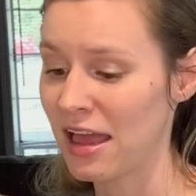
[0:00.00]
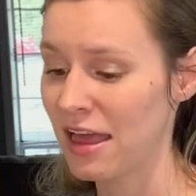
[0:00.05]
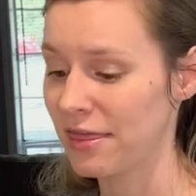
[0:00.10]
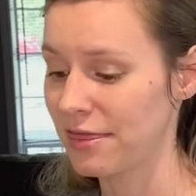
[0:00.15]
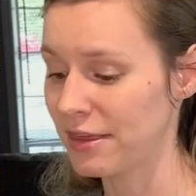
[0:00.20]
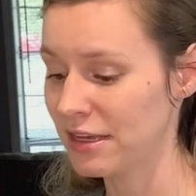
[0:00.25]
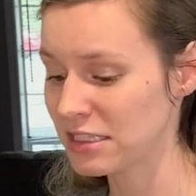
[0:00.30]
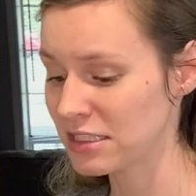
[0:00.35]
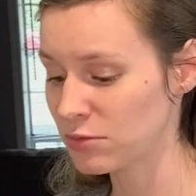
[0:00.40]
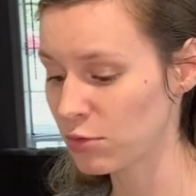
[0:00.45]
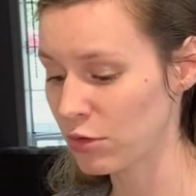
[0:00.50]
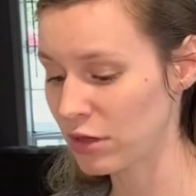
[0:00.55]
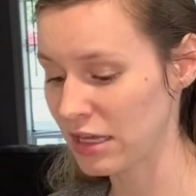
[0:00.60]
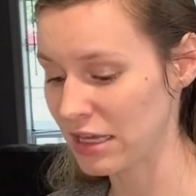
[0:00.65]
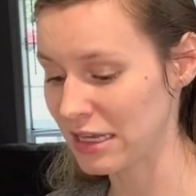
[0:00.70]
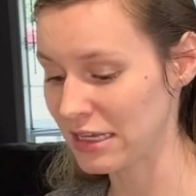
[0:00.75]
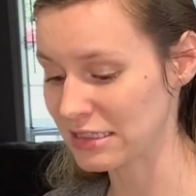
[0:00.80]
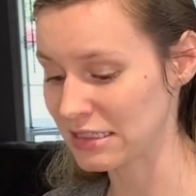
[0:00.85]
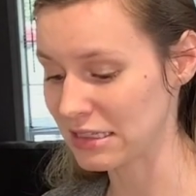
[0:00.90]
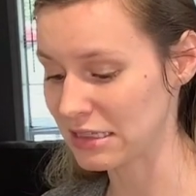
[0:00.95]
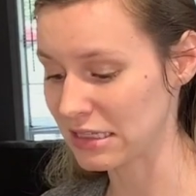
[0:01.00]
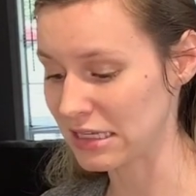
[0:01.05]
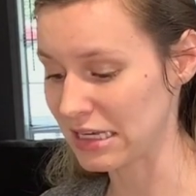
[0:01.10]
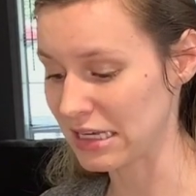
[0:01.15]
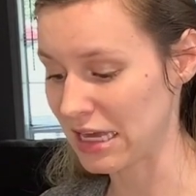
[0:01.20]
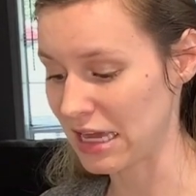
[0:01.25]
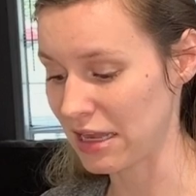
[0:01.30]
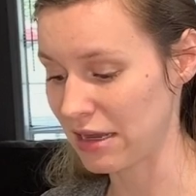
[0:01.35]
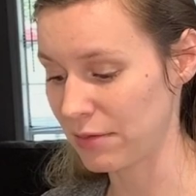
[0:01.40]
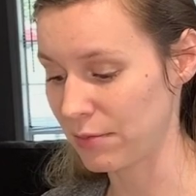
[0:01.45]
This will easily
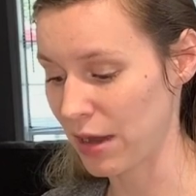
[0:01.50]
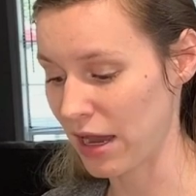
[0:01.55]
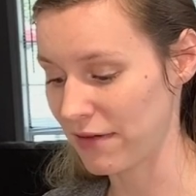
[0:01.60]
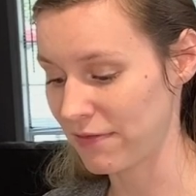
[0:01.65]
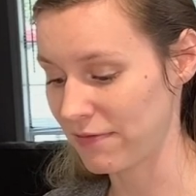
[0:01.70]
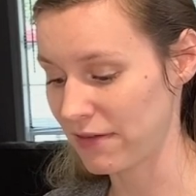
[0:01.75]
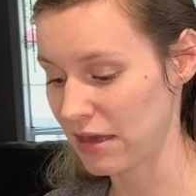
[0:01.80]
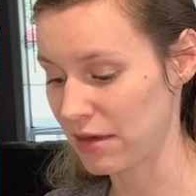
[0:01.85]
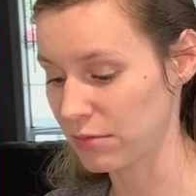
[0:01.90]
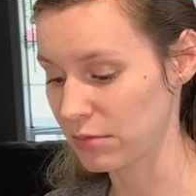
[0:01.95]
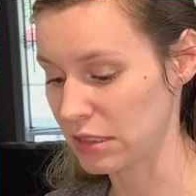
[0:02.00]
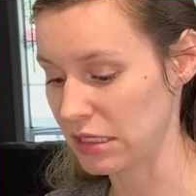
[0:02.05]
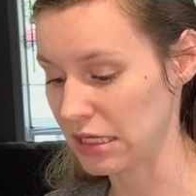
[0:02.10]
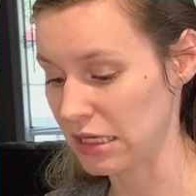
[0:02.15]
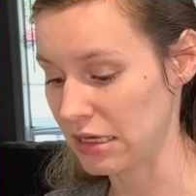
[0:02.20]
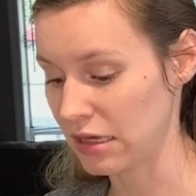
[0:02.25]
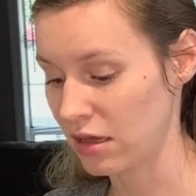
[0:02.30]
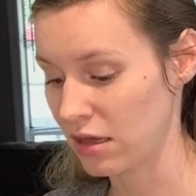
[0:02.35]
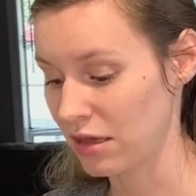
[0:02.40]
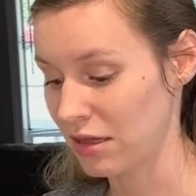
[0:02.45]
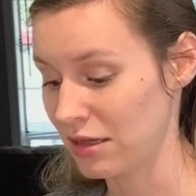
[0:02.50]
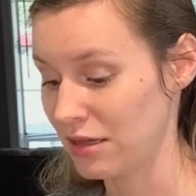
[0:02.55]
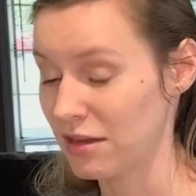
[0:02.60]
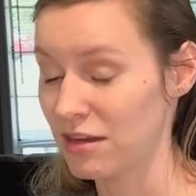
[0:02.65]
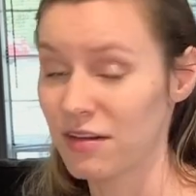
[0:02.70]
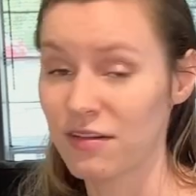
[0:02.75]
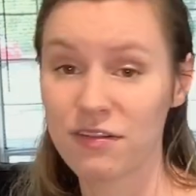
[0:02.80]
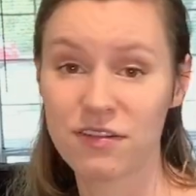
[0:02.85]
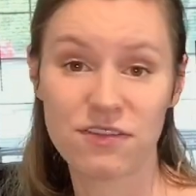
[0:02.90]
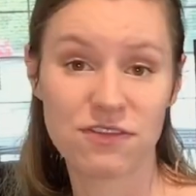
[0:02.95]
get my family
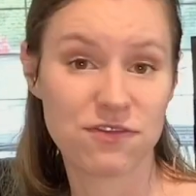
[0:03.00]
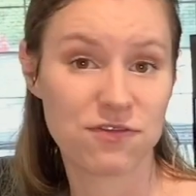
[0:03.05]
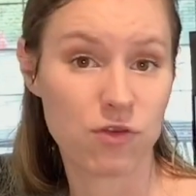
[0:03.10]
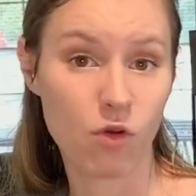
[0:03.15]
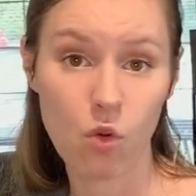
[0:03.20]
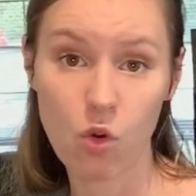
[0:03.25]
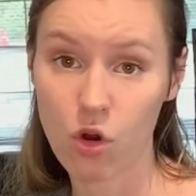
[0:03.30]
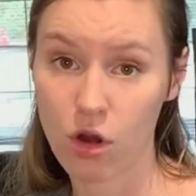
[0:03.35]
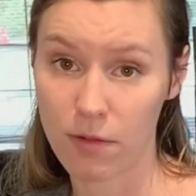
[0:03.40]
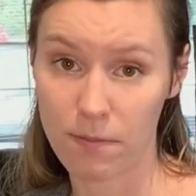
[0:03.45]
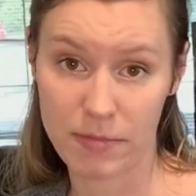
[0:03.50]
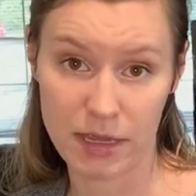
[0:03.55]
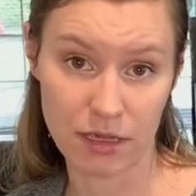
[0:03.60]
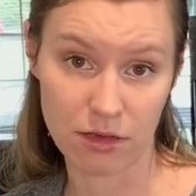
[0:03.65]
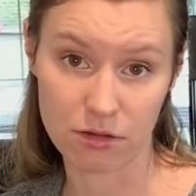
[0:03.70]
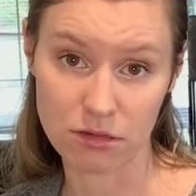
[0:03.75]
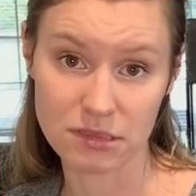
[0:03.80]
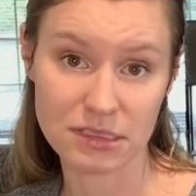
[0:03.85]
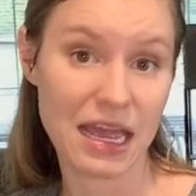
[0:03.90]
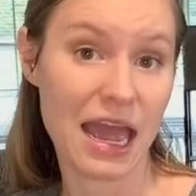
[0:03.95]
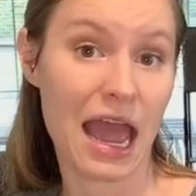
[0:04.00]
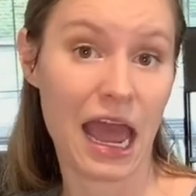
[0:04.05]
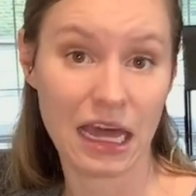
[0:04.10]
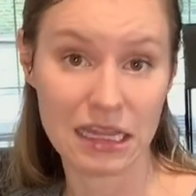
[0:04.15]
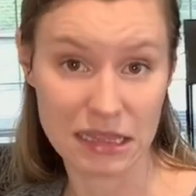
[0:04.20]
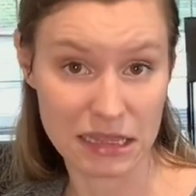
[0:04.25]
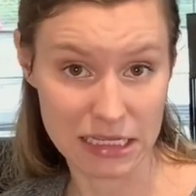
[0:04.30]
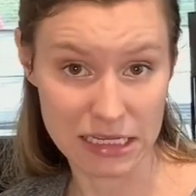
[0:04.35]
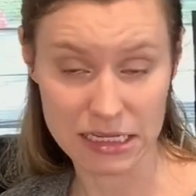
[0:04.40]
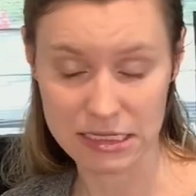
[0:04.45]
4 meals at
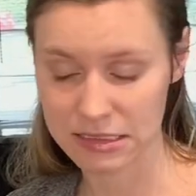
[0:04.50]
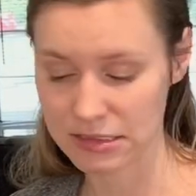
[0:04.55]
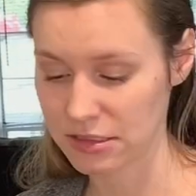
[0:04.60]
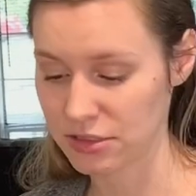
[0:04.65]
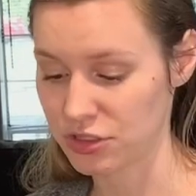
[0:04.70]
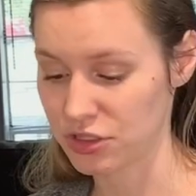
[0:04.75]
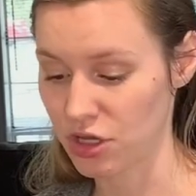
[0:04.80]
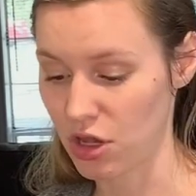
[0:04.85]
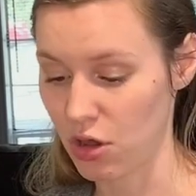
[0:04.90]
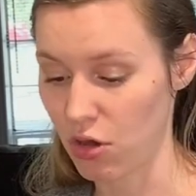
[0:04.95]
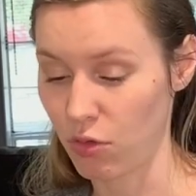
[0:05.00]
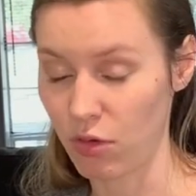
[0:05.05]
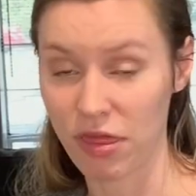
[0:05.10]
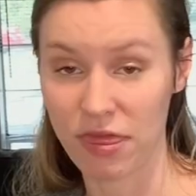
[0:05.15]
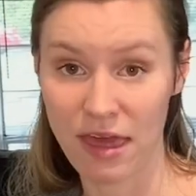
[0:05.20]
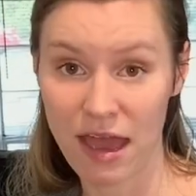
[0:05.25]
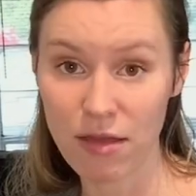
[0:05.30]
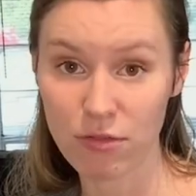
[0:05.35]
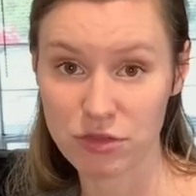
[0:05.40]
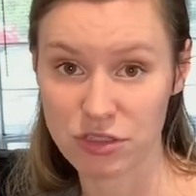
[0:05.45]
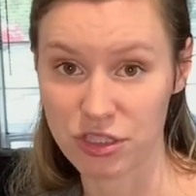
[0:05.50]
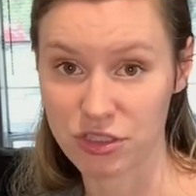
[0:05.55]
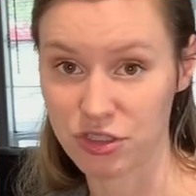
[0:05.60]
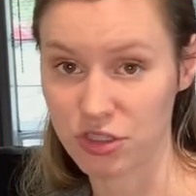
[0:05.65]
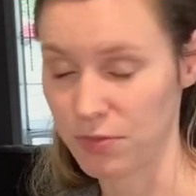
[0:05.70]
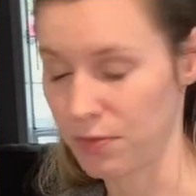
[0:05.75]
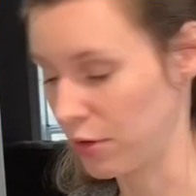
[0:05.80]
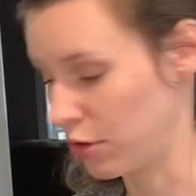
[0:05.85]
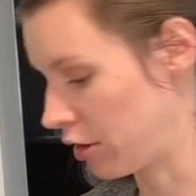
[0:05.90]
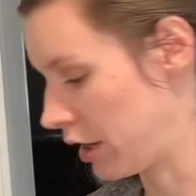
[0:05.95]
least. So that was a
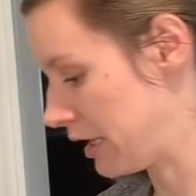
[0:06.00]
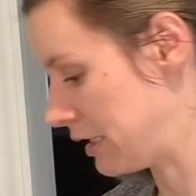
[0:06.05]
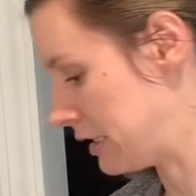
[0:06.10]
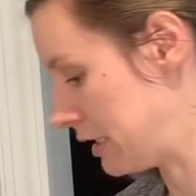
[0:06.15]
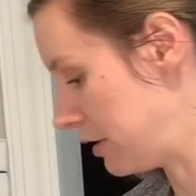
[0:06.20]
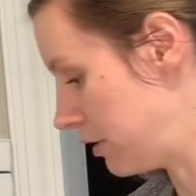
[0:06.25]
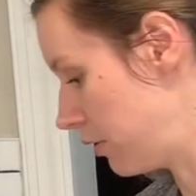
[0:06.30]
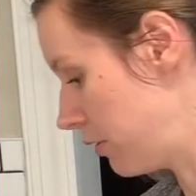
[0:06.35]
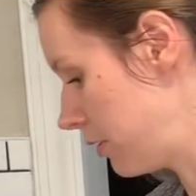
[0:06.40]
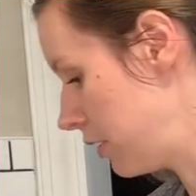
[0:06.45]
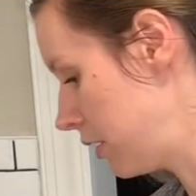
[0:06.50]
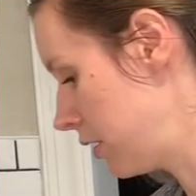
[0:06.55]
super great deal.